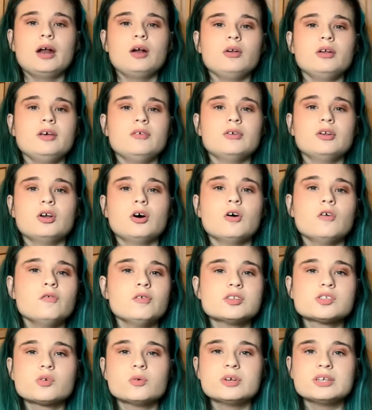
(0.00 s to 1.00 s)
even know if
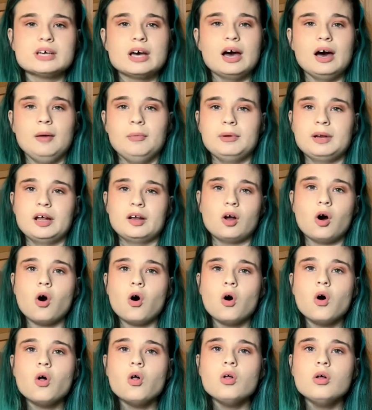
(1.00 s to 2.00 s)
it's going to happen at
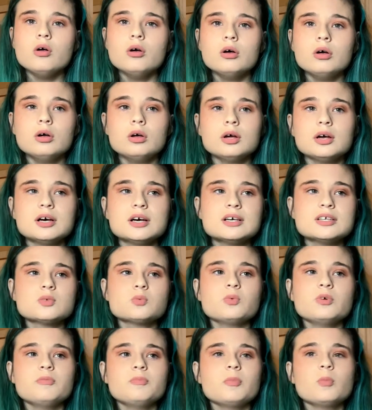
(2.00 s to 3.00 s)
all, because
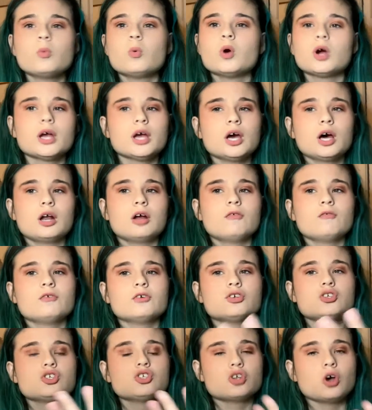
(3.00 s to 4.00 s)
we've been working on it for
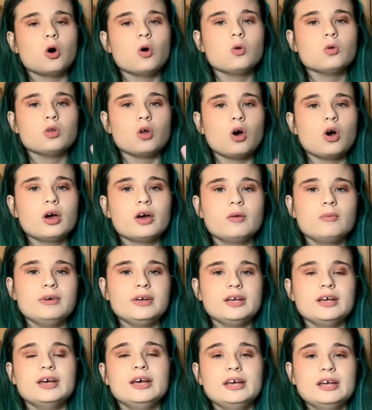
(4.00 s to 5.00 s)
so long and
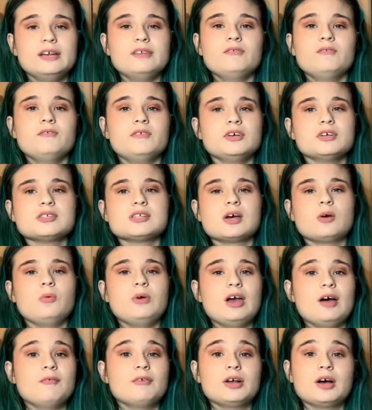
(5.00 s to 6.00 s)
it feels like we
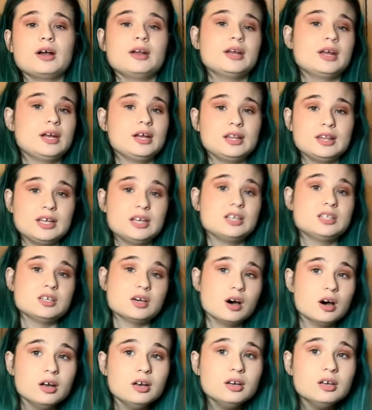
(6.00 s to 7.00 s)
haven't gotten anything
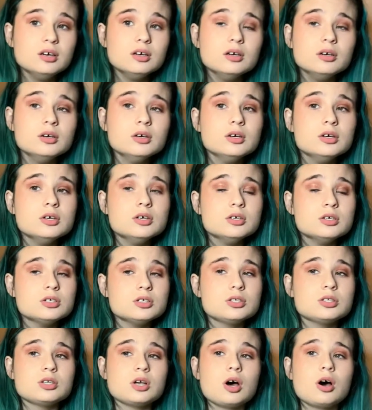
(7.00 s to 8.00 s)
done.
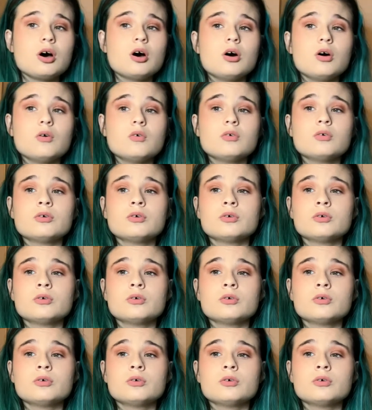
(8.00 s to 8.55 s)
So